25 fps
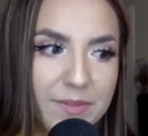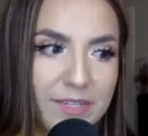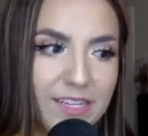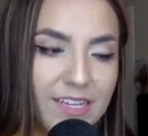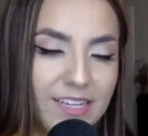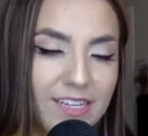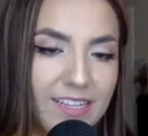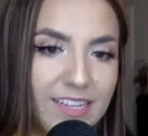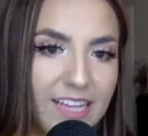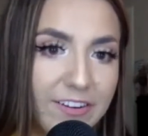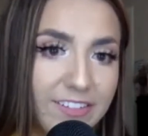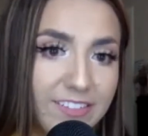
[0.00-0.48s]
but
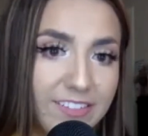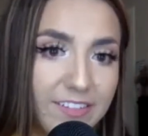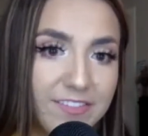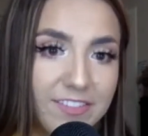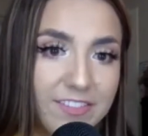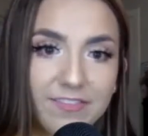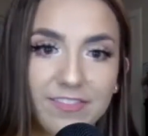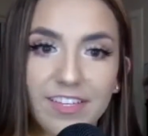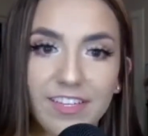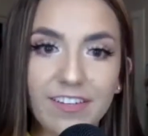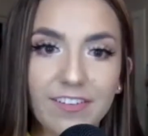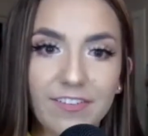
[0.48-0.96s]
allow
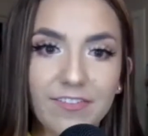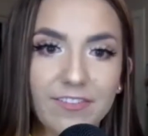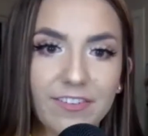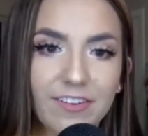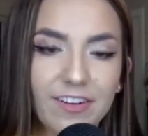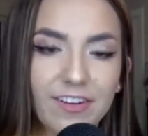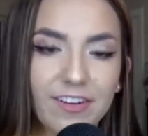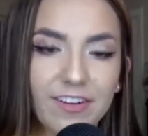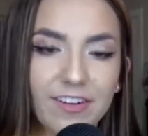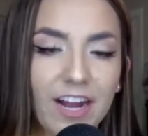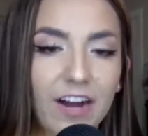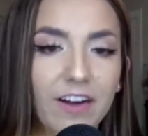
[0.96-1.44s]
yourself to feel
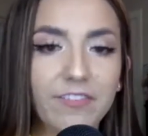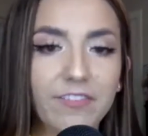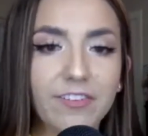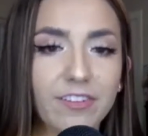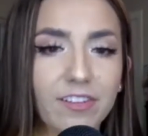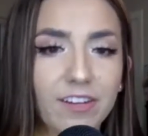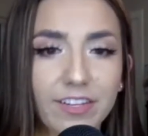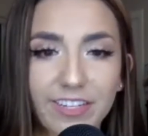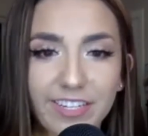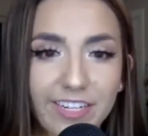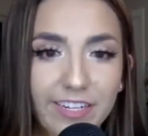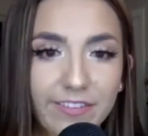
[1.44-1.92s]
for however
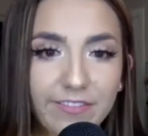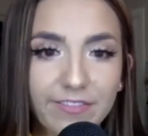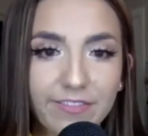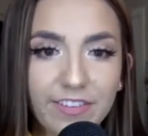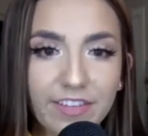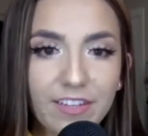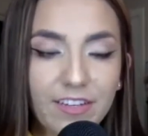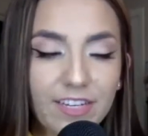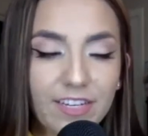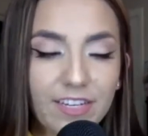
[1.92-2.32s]
long you need to feel.